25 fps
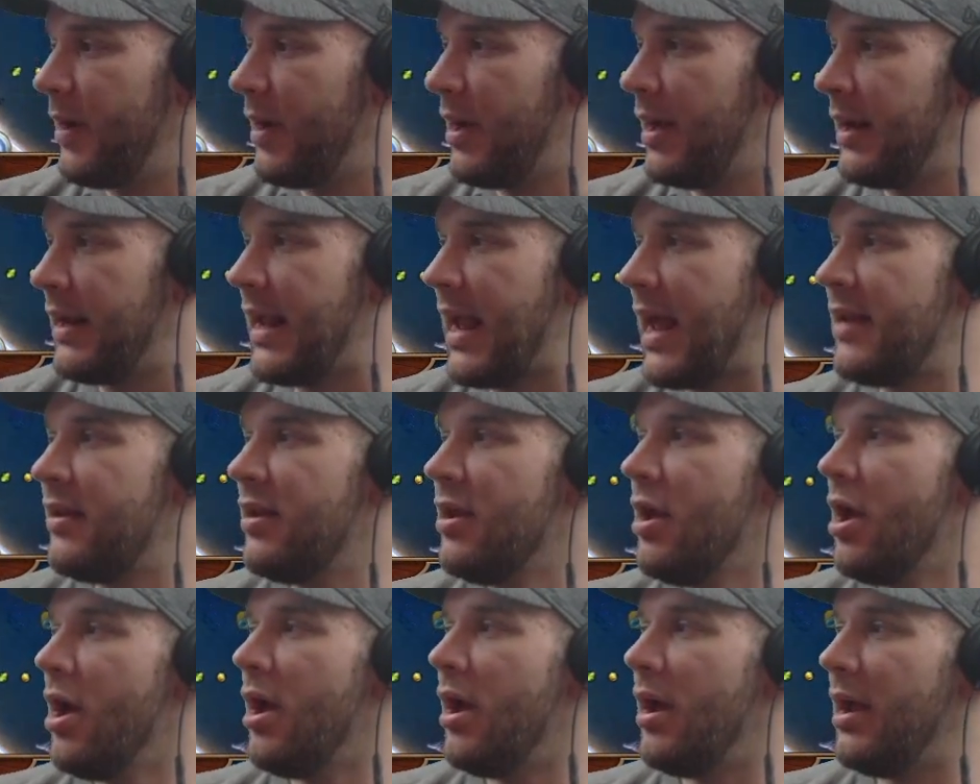
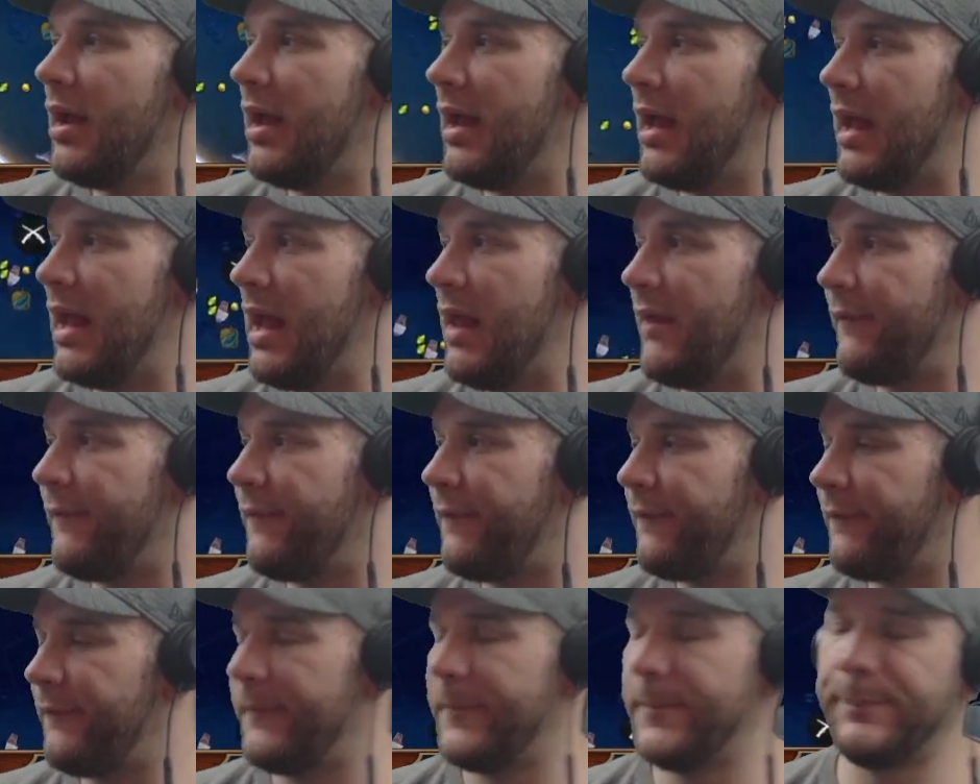Again,
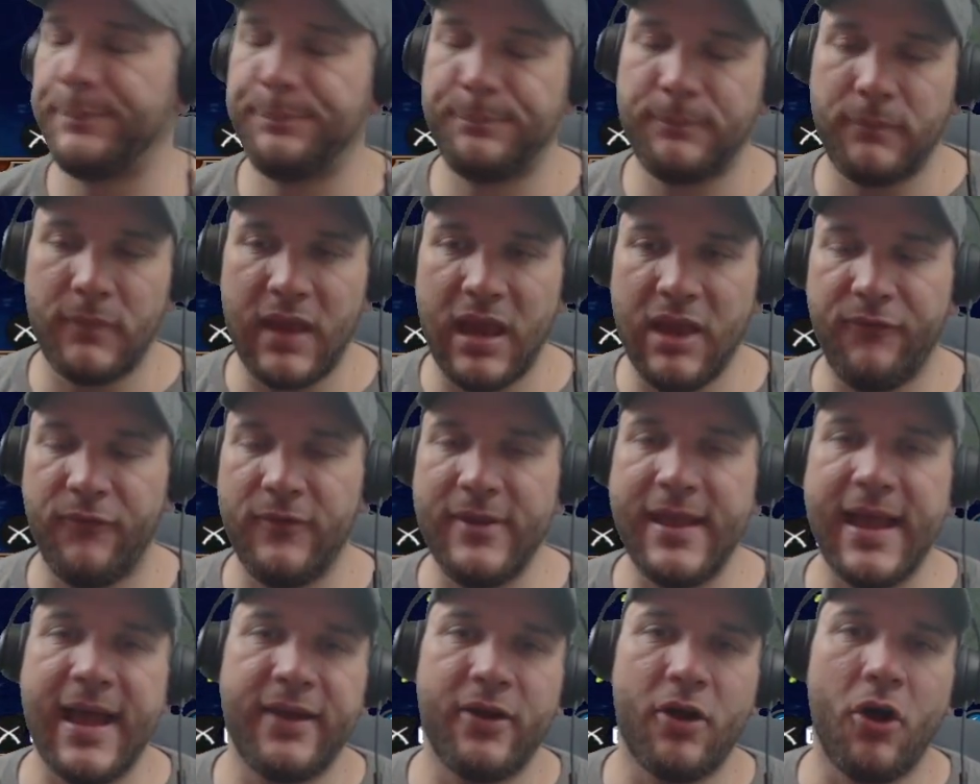if
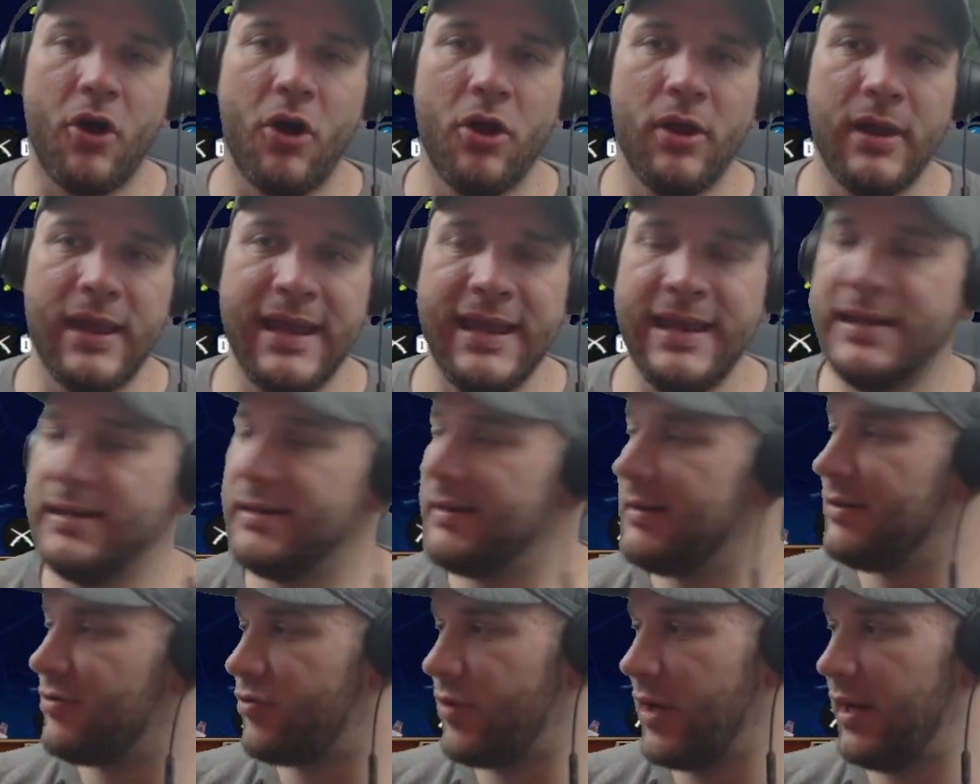we had all
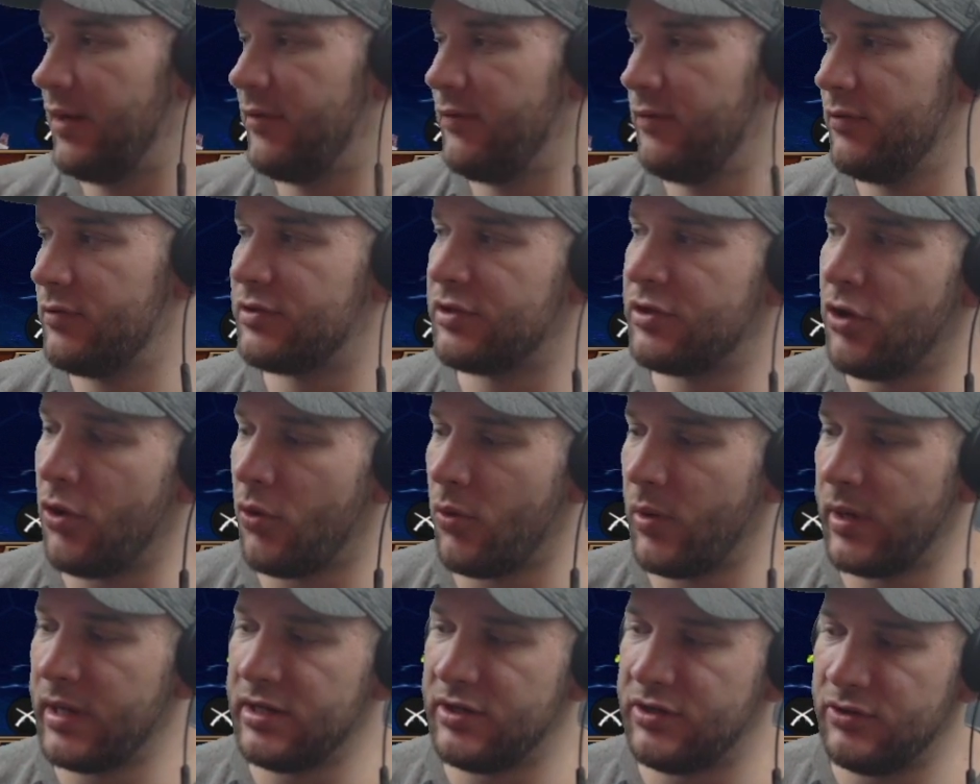8 trade routes
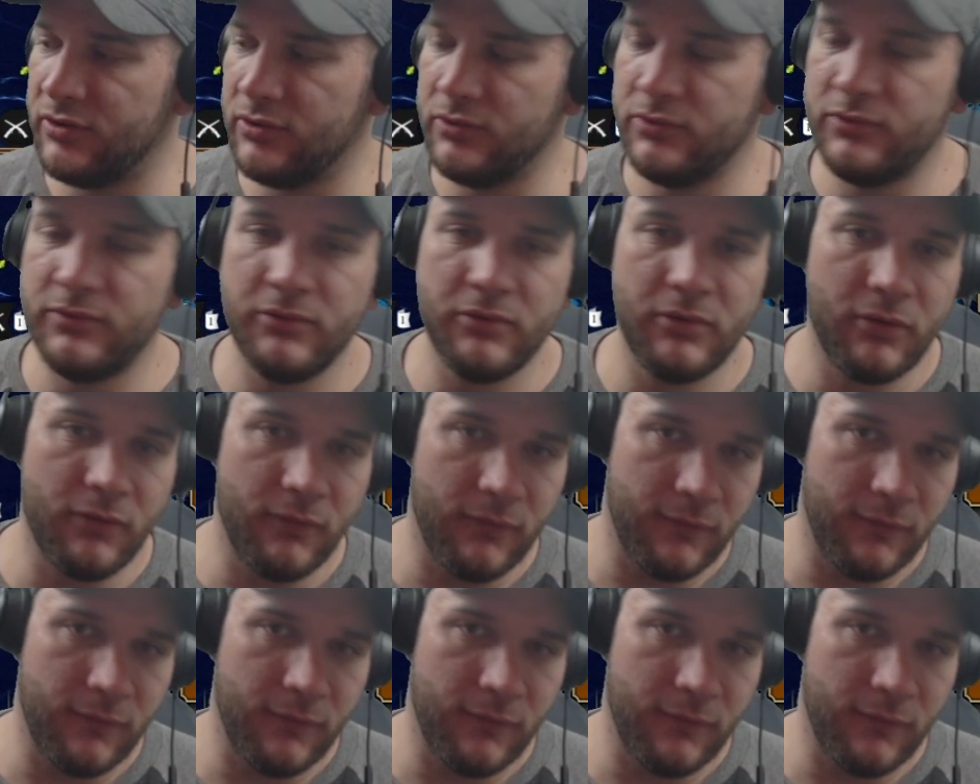going to